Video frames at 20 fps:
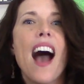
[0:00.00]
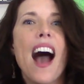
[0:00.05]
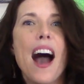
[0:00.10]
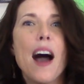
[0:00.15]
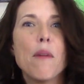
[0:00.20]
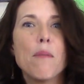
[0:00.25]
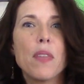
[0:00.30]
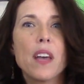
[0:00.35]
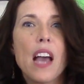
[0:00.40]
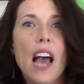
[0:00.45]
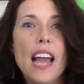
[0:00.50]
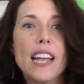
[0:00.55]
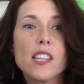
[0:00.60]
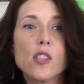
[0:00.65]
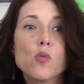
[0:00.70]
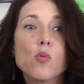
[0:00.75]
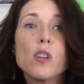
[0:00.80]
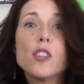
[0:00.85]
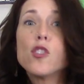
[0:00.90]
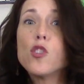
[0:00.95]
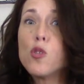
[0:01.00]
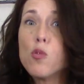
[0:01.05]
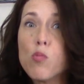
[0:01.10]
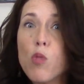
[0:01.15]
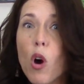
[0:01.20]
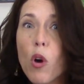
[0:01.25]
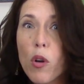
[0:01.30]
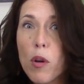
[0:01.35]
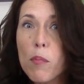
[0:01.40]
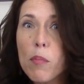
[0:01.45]
The guidance was, you
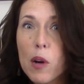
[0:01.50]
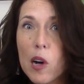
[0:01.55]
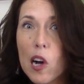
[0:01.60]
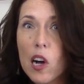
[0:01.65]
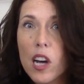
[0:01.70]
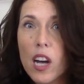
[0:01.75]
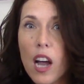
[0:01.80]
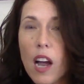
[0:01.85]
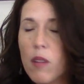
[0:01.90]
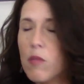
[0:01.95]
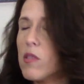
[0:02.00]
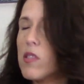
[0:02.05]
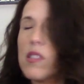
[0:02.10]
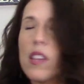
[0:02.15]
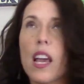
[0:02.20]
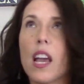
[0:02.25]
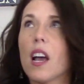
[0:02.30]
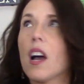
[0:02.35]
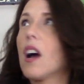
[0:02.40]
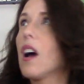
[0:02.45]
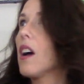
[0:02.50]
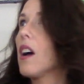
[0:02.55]
wrote a book. I was like,